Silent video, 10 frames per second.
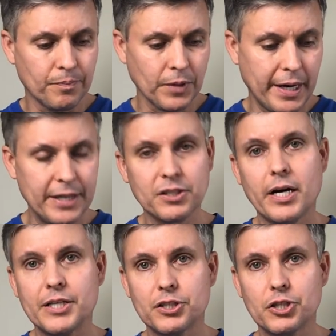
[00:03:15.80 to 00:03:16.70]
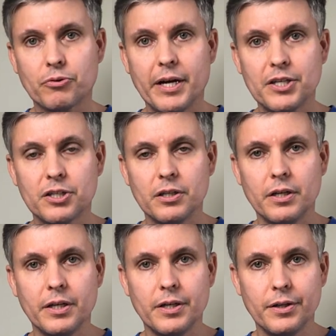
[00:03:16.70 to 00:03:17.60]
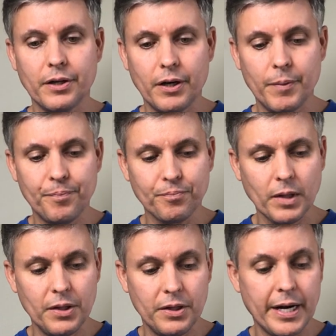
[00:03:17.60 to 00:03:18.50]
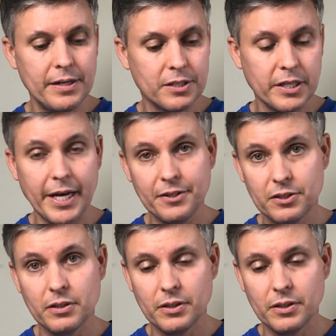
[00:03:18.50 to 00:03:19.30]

highest concentration in the United States,